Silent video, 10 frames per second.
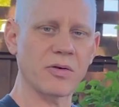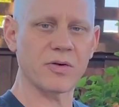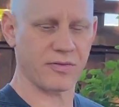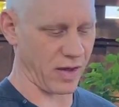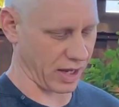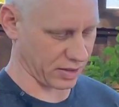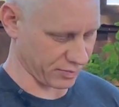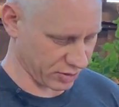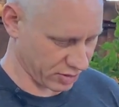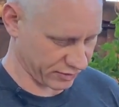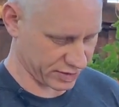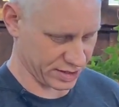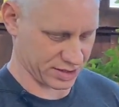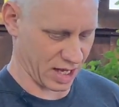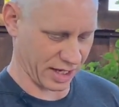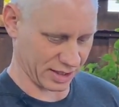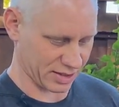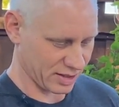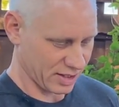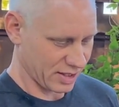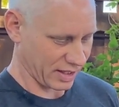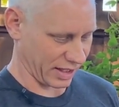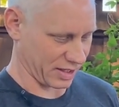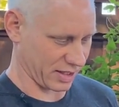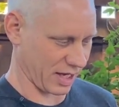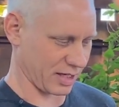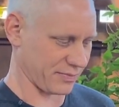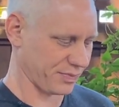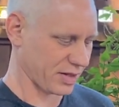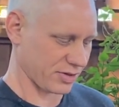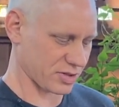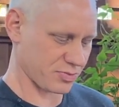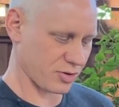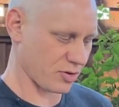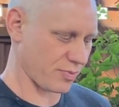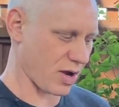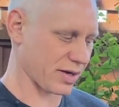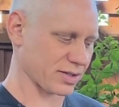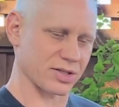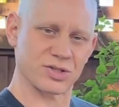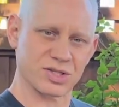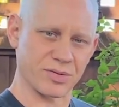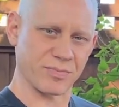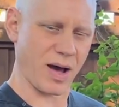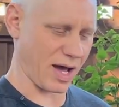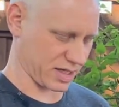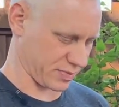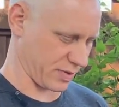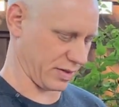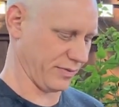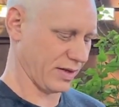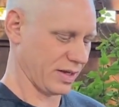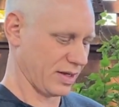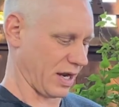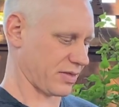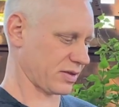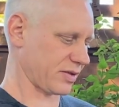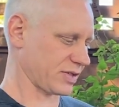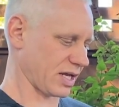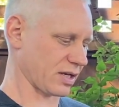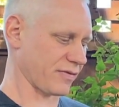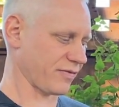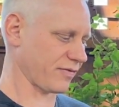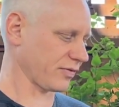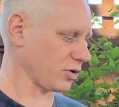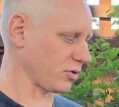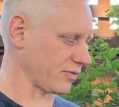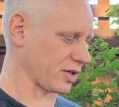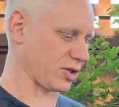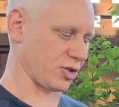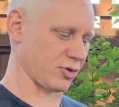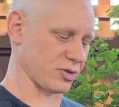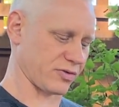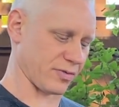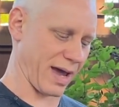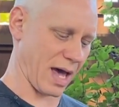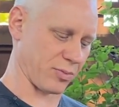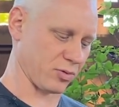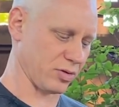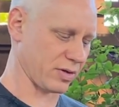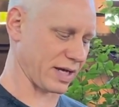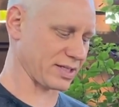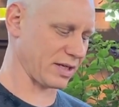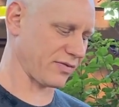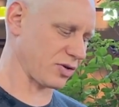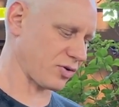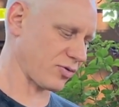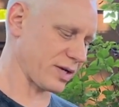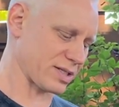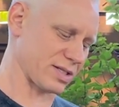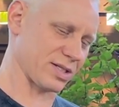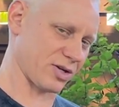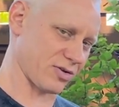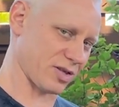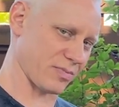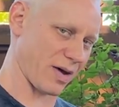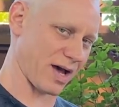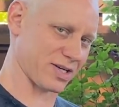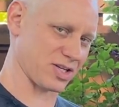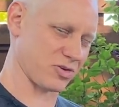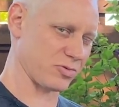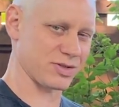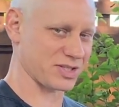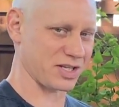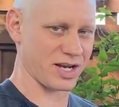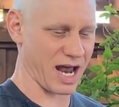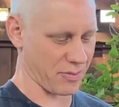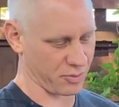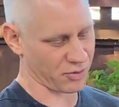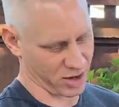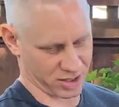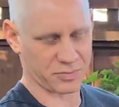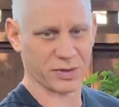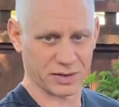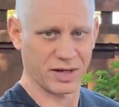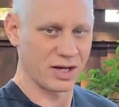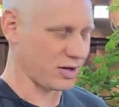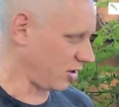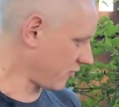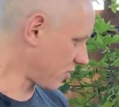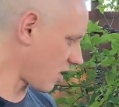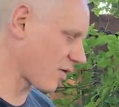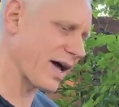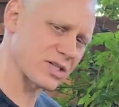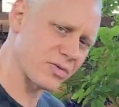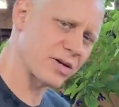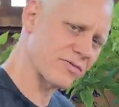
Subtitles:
refined, beautifully designed, and again, there's more to a product than just a box, but I think they've taken a few of the cues from Apple. I see a few creases here in the box that you wouldn't see in an Apple product, but overall, that's what it